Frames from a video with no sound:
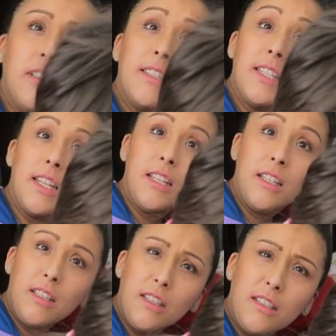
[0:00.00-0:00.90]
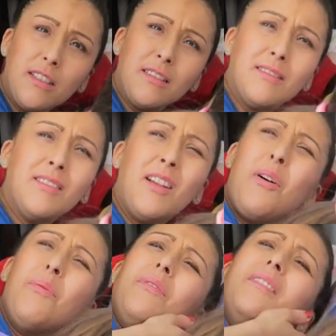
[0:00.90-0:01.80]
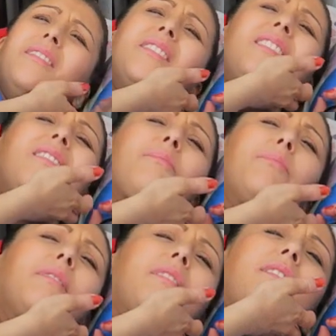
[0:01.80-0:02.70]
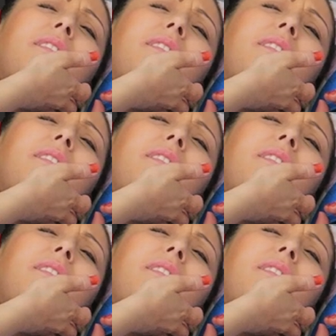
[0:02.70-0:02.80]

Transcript: That's it? Yeah. No. Shut up.